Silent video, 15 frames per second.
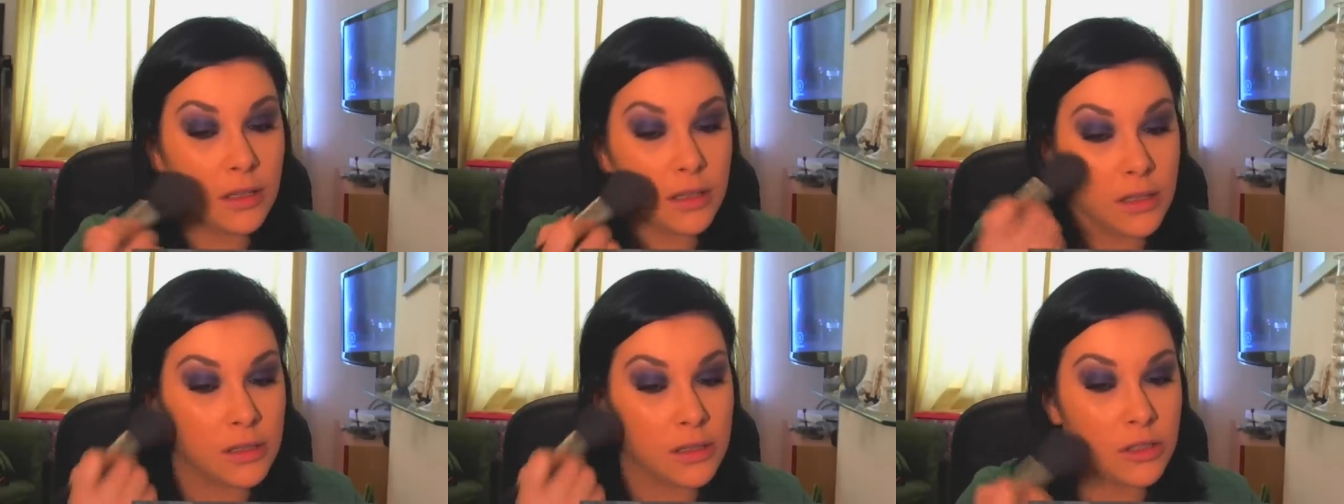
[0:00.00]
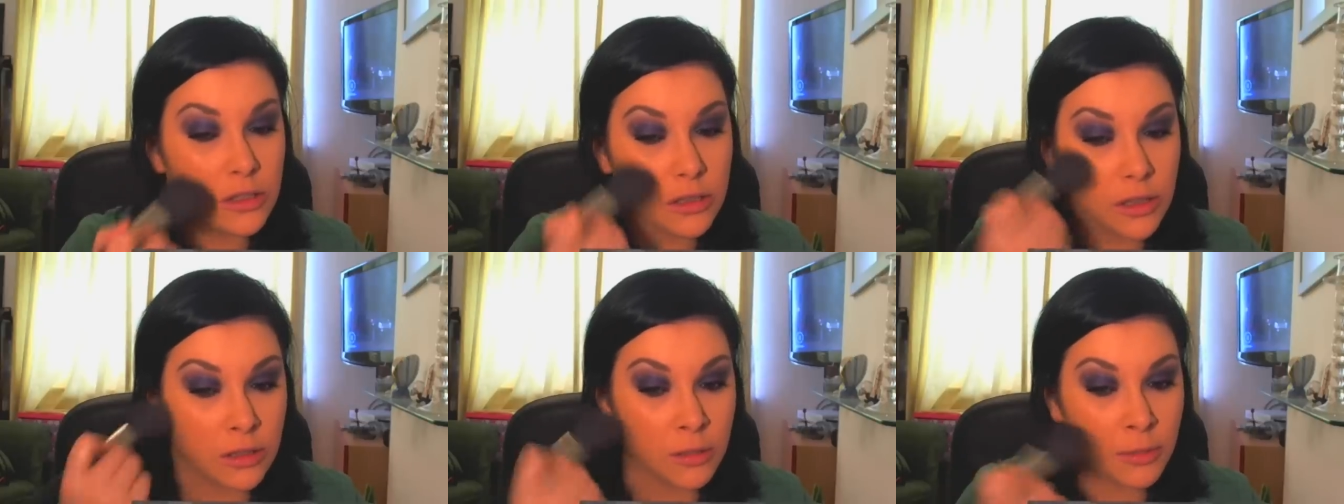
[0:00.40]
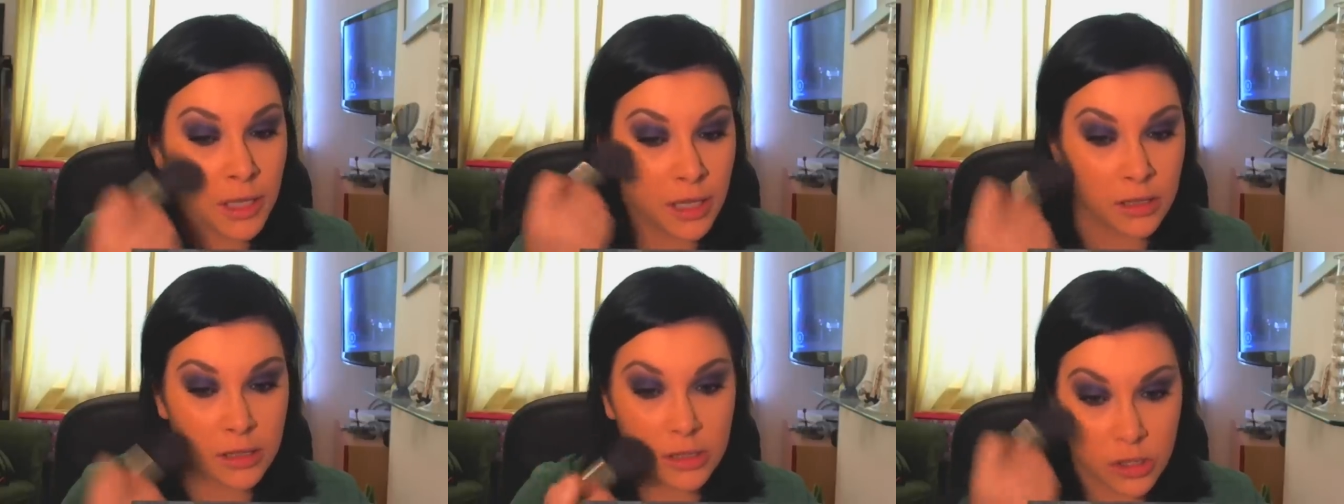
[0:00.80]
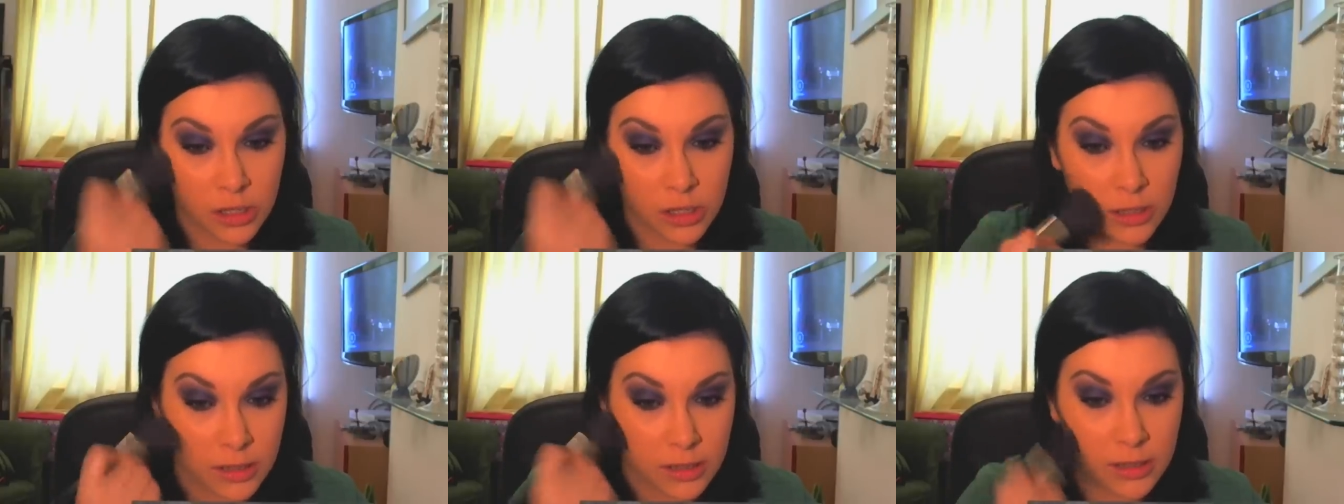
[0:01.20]
This is just going to be on the
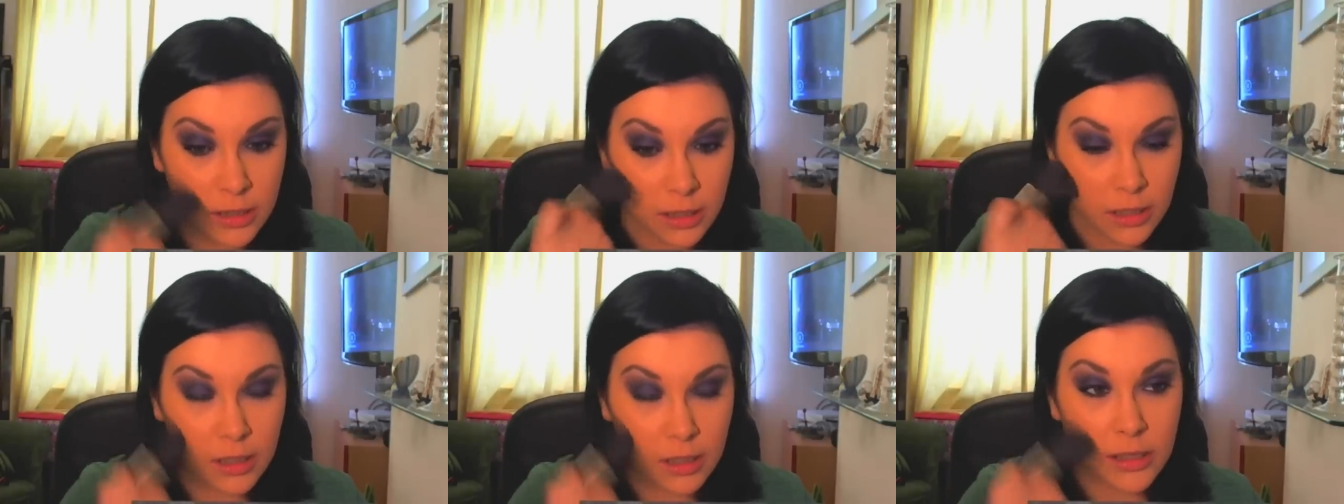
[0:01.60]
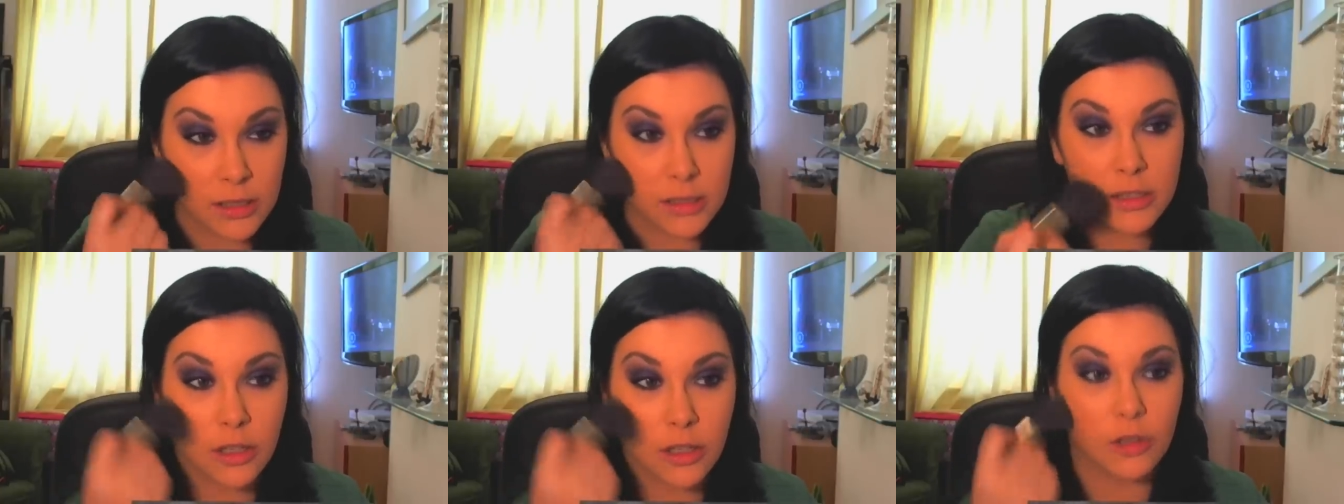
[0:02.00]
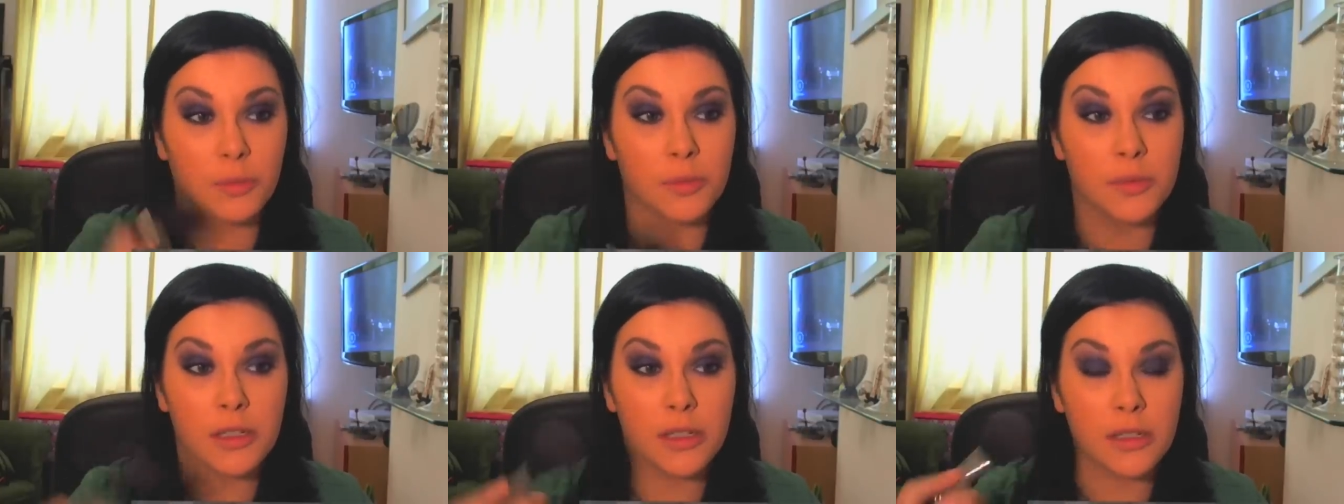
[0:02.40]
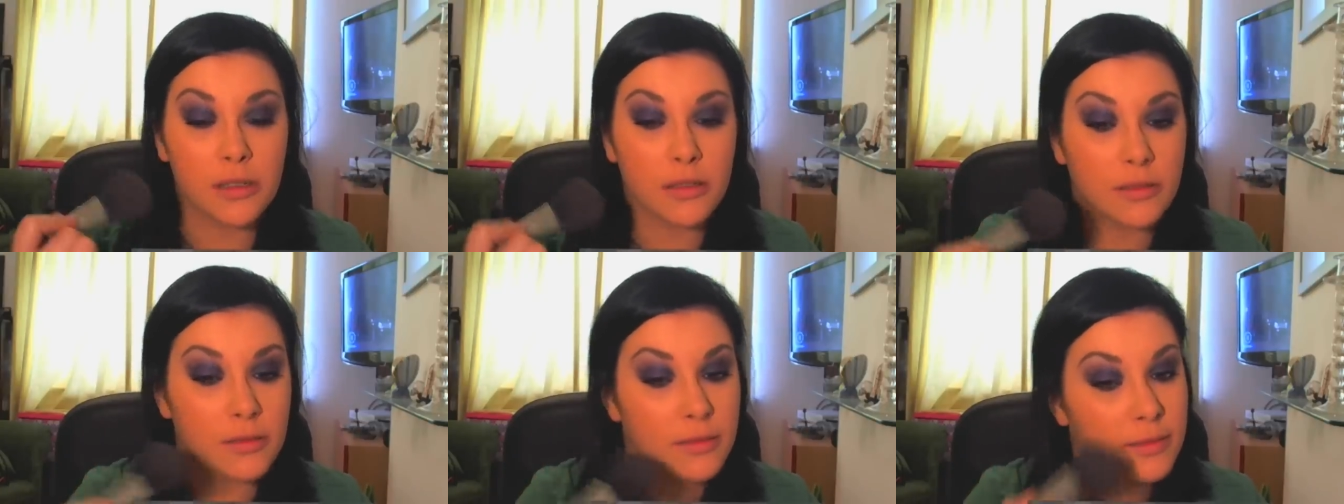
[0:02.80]
cheeks to kind of sculpt,
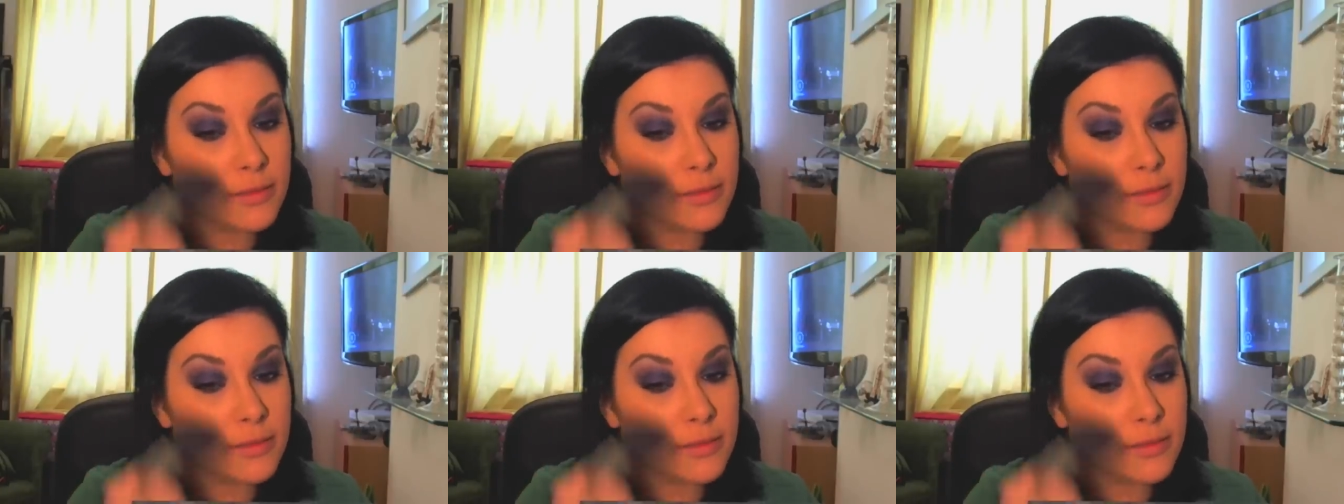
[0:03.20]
